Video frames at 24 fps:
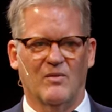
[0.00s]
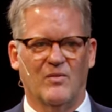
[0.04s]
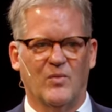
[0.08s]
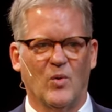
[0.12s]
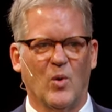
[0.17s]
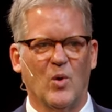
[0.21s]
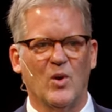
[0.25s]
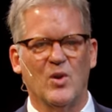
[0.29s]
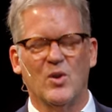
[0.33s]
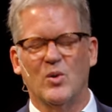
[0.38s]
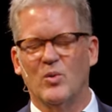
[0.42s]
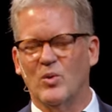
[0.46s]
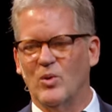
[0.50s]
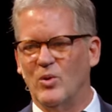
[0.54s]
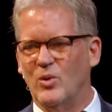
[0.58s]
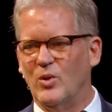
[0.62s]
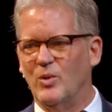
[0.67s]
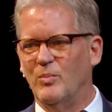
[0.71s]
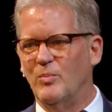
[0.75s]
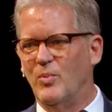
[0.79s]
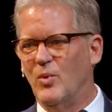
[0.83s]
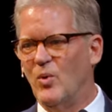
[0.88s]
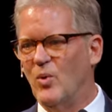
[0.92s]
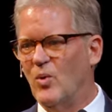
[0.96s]
four year
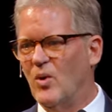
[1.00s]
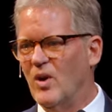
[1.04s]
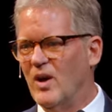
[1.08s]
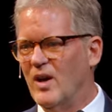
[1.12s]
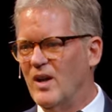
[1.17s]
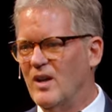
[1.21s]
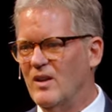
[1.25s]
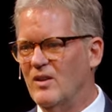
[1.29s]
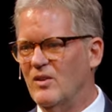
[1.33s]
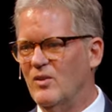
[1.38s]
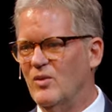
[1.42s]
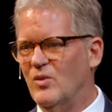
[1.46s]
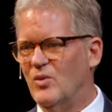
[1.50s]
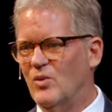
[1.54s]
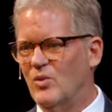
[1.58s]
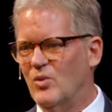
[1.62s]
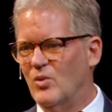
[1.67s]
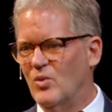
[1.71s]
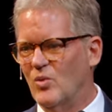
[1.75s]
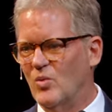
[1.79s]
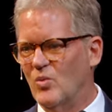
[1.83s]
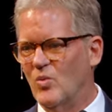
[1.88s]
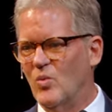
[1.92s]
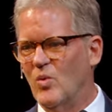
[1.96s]
old boy
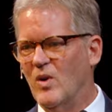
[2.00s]
who